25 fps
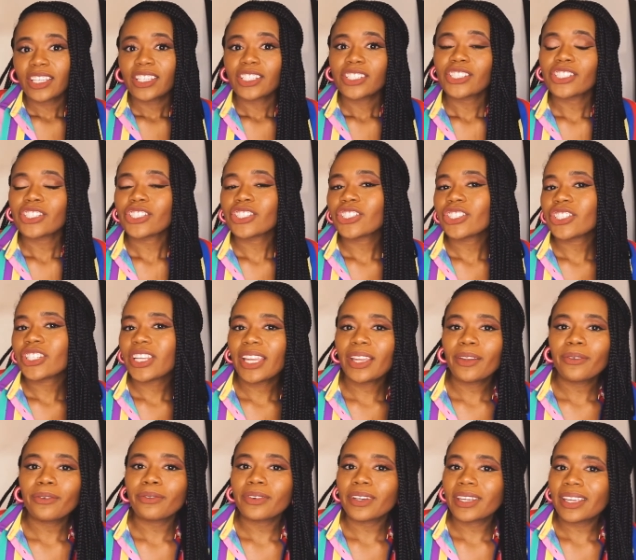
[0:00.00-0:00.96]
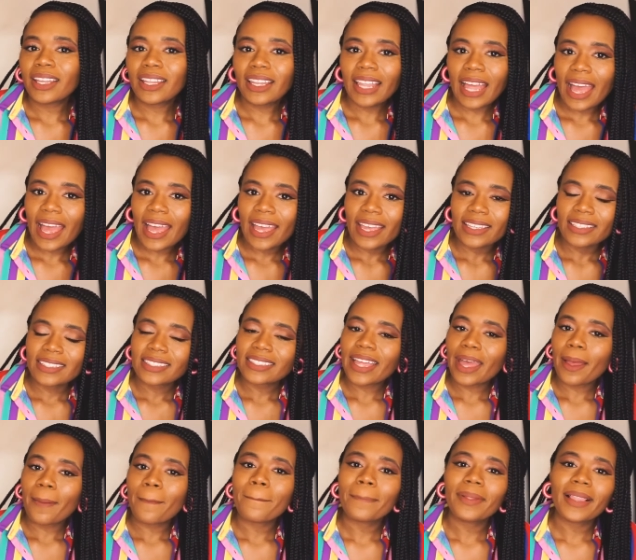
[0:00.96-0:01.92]
she realized
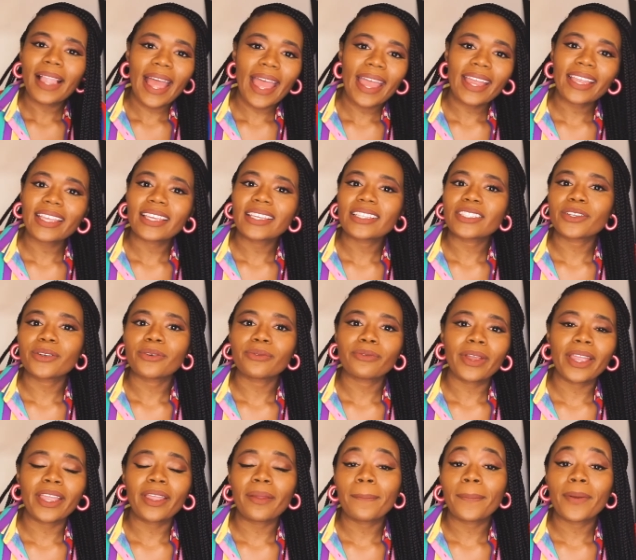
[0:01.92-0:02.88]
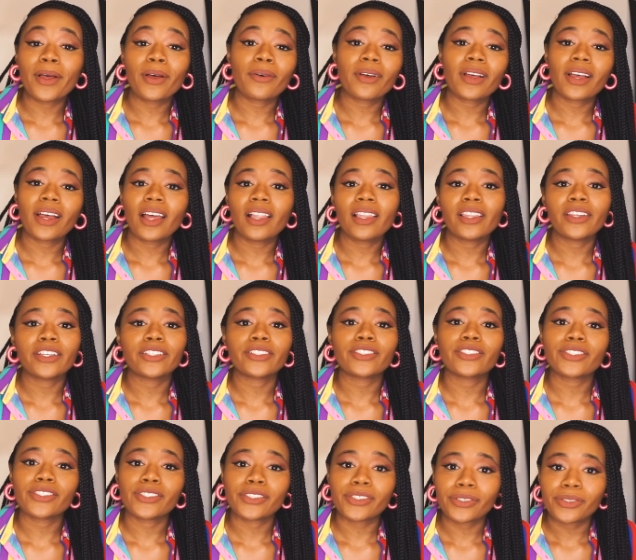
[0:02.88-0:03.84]
that black is a rainbow color
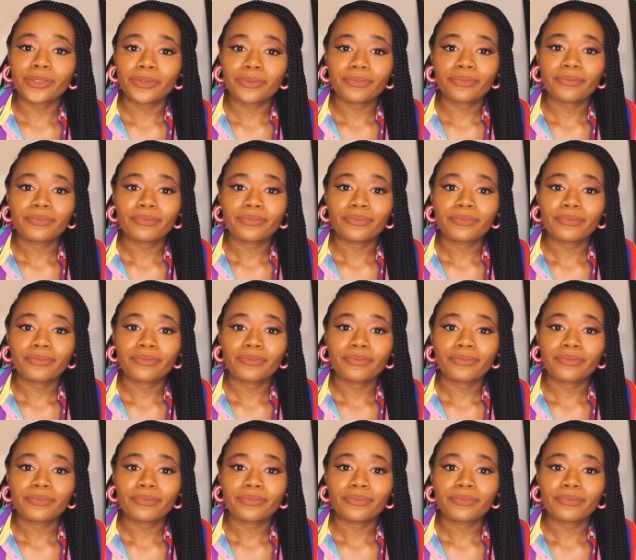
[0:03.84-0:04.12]
too,